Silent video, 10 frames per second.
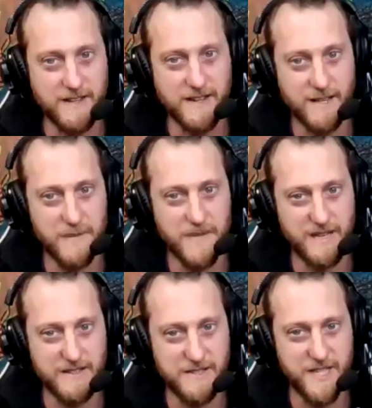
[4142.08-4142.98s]
Is there going to so.
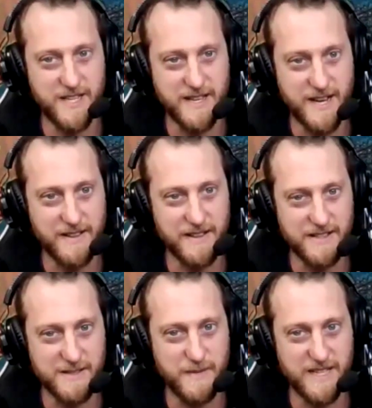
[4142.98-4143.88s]
be a G yeah
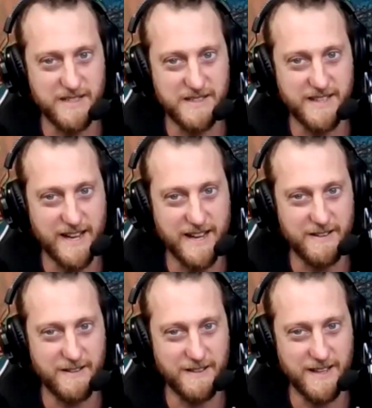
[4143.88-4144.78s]
this me
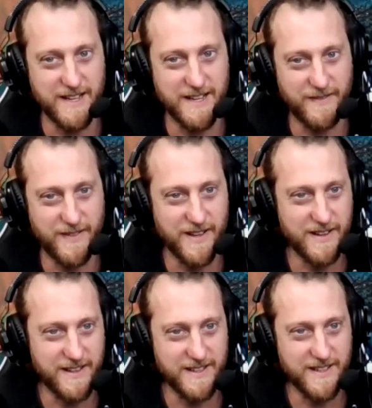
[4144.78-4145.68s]
style like
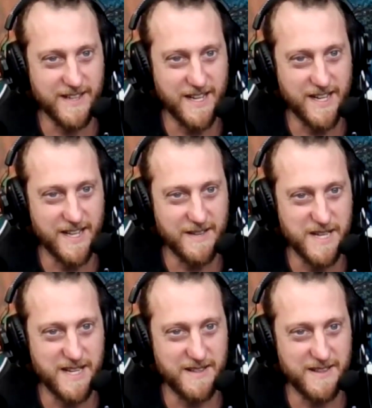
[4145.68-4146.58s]
fucking
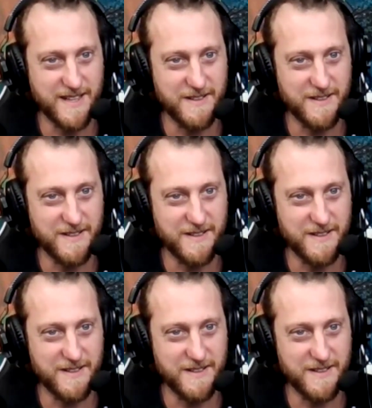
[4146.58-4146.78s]
guy man?